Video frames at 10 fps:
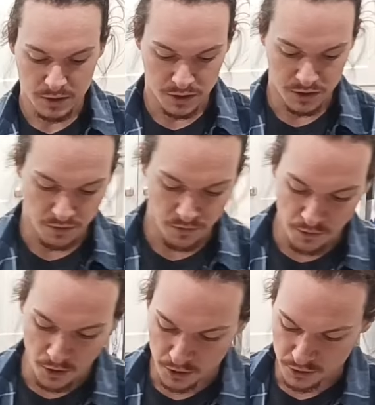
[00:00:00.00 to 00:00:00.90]
just
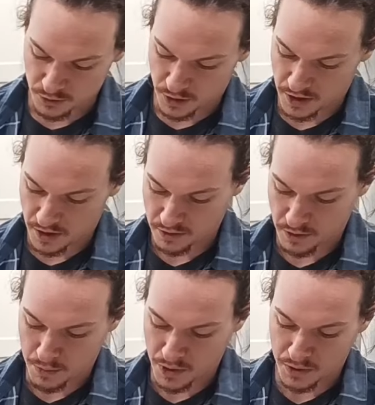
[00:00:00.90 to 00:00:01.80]
falls right off the
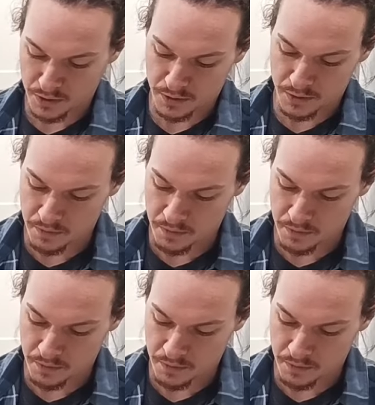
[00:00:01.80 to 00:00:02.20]
bone.